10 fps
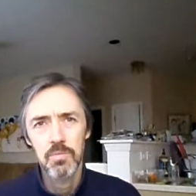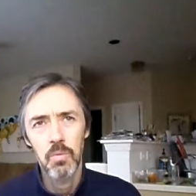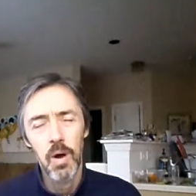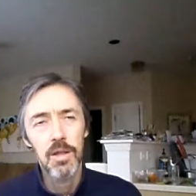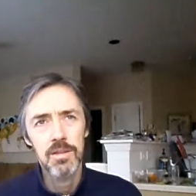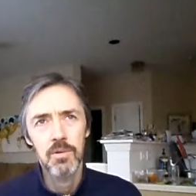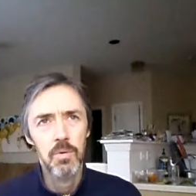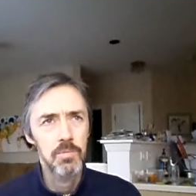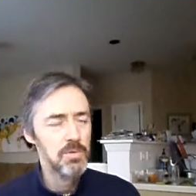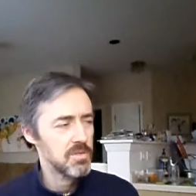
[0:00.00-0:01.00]
wealthy
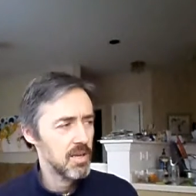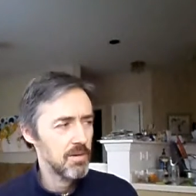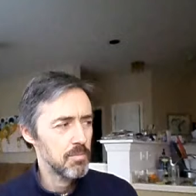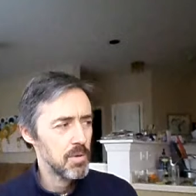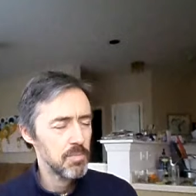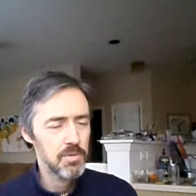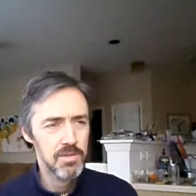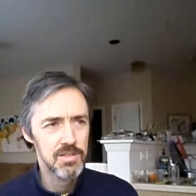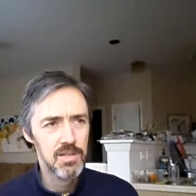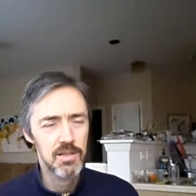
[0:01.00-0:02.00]
1% of people in
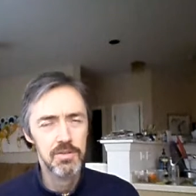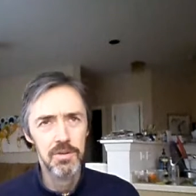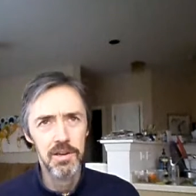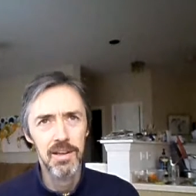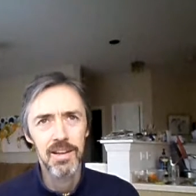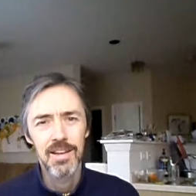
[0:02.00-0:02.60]
this country,